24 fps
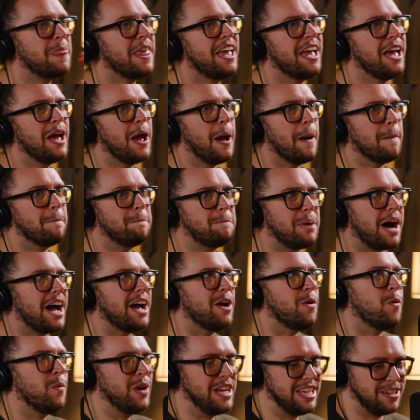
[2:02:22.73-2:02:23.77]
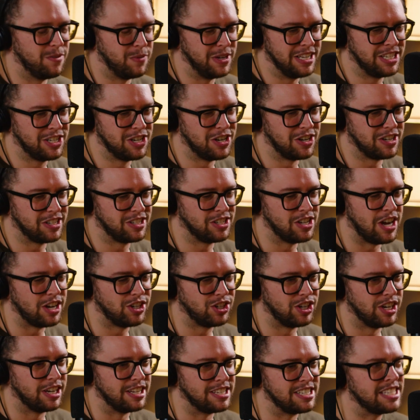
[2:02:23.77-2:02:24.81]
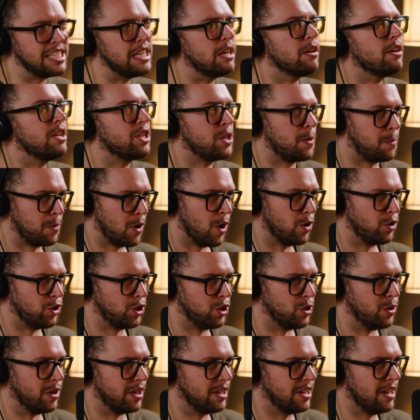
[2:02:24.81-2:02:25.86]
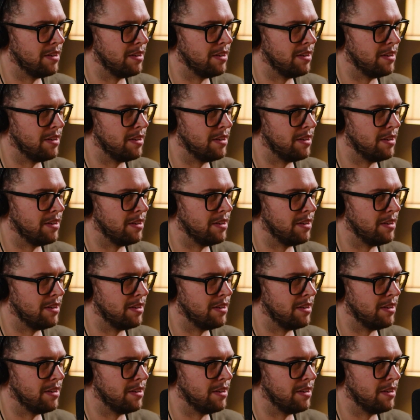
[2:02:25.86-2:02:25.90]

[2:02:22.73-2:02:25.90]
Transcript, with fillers: Yep but we we took such a serious approach to it